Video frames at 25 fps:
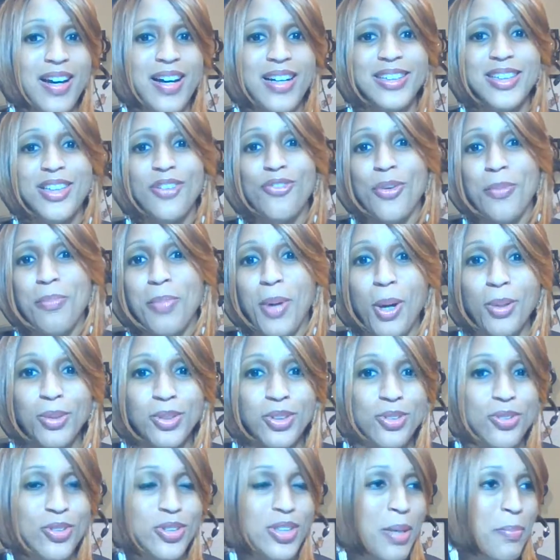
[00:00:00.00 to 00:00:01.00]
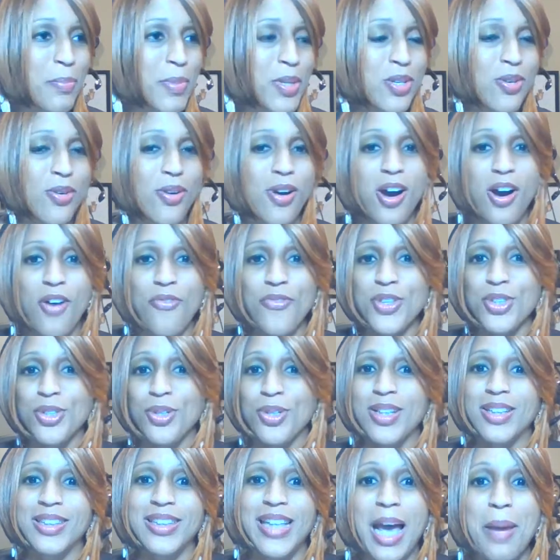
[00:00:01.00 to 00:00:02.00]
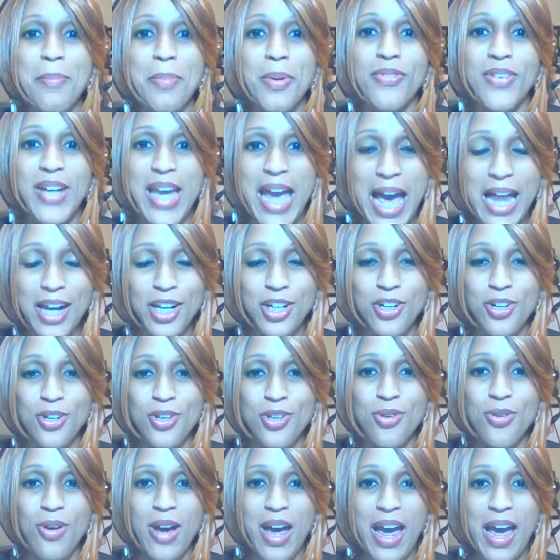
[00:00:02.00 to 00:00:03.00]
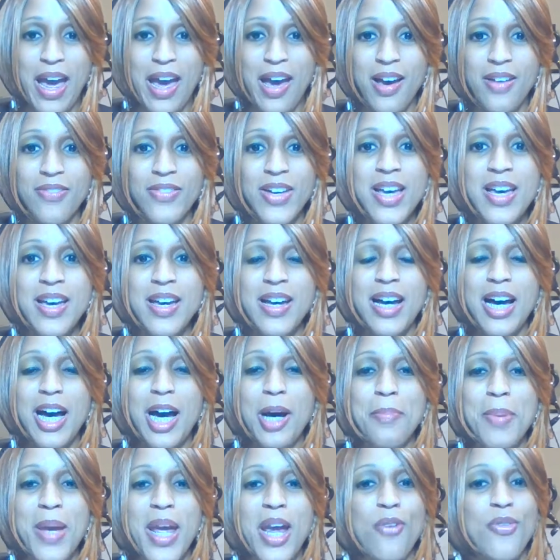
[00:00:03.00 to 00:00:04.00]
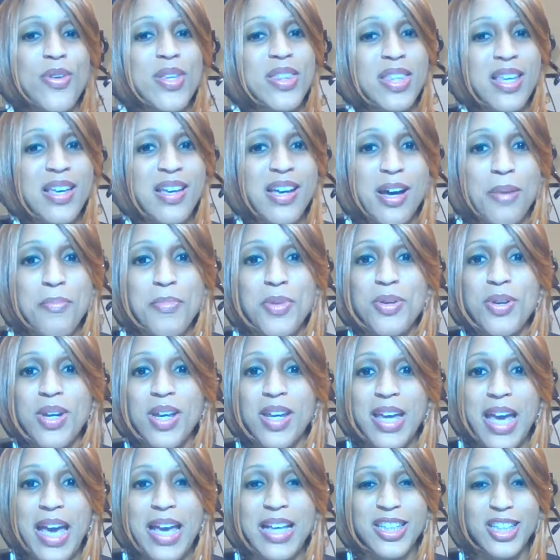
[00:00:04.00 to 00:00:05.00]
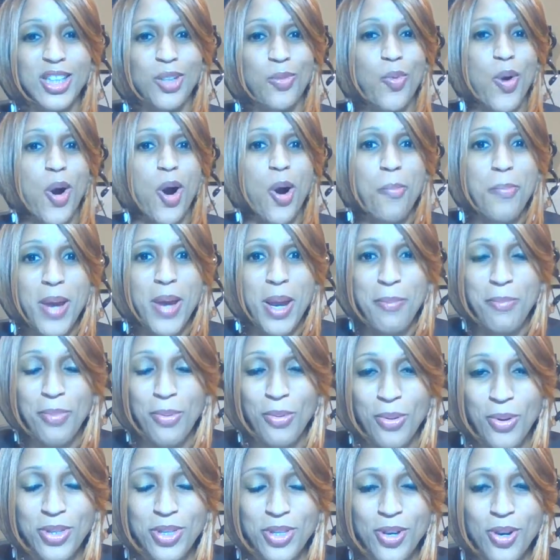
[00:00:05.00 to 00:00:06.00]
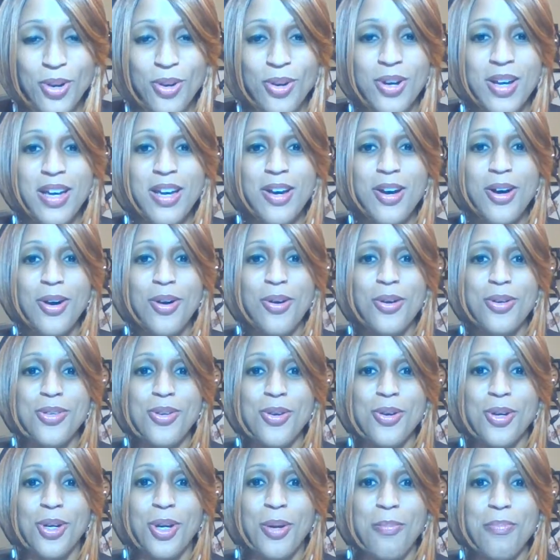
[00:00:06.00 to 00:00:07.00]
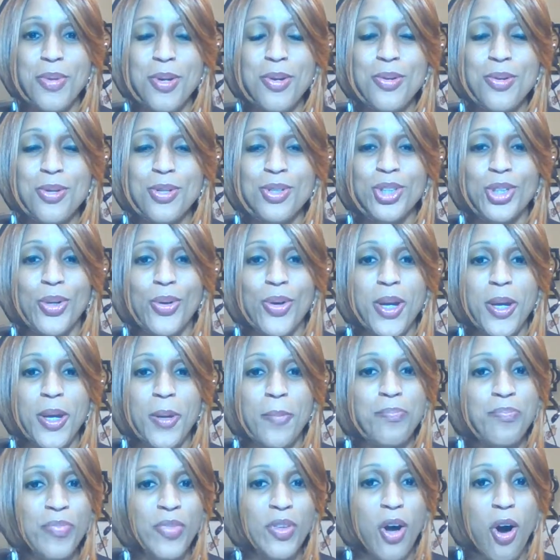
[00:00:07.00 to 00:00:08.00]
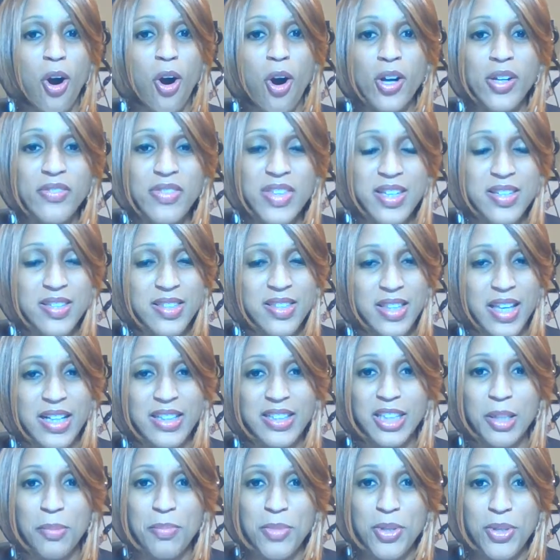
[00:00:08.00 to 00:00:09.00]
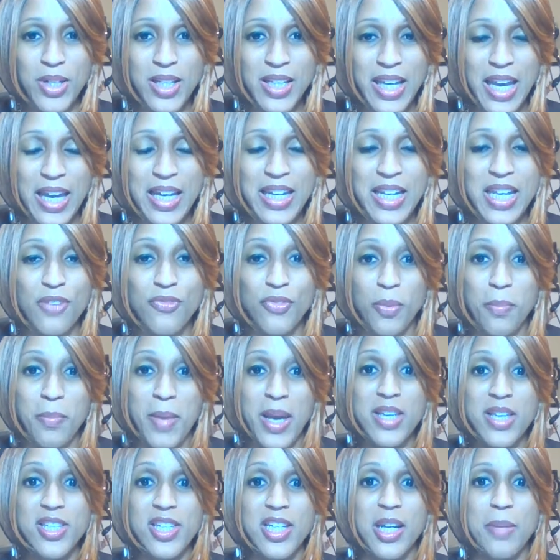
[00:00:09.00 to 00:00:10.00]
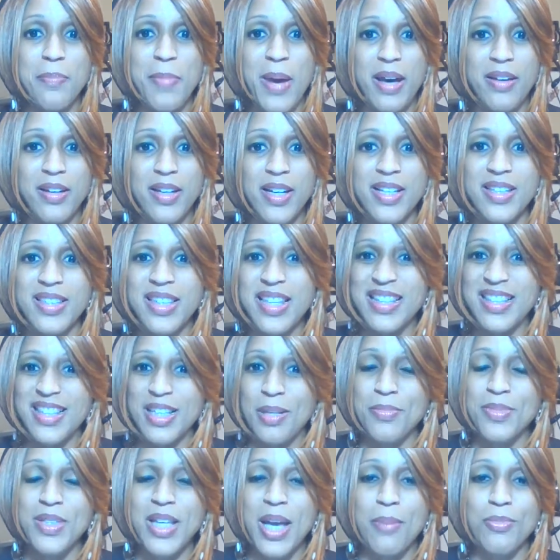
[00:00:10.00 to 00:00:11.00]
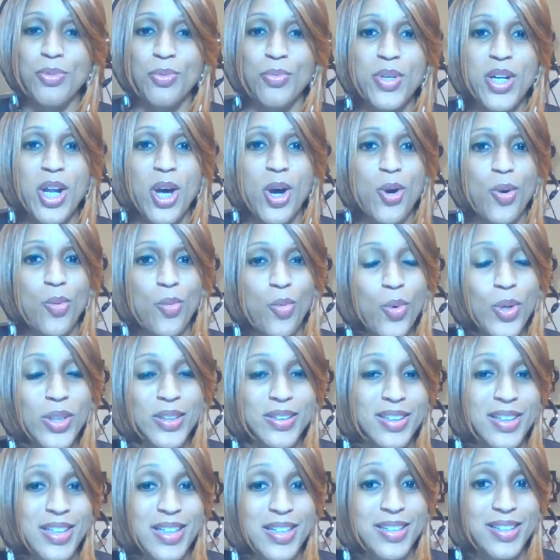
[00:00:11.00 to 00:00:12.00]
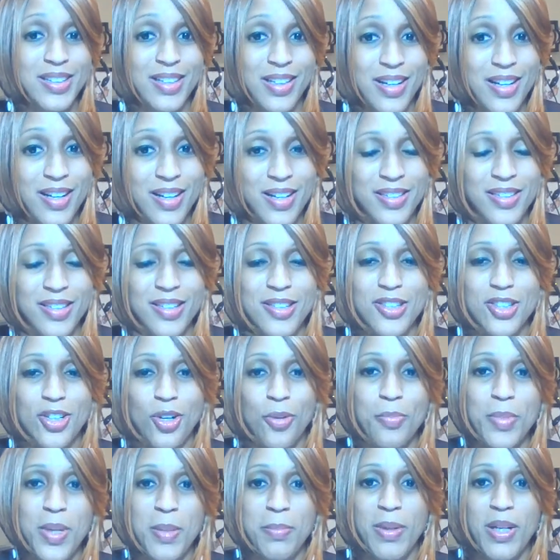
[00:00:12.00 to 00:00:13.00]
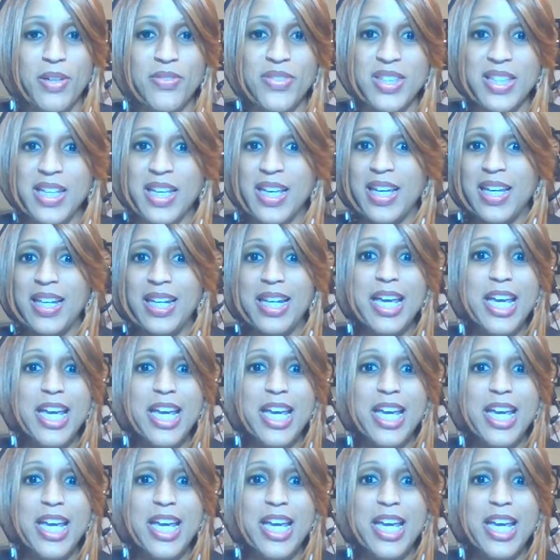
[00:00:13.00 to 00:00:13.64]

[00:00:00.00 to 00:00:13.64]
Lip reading: different posters up in your office, or the type of calendar you have up, everything communicates. The wallpaper on your computer screen, all of these things communicate information about us that sometimes we don't want to discuss. And so people have said,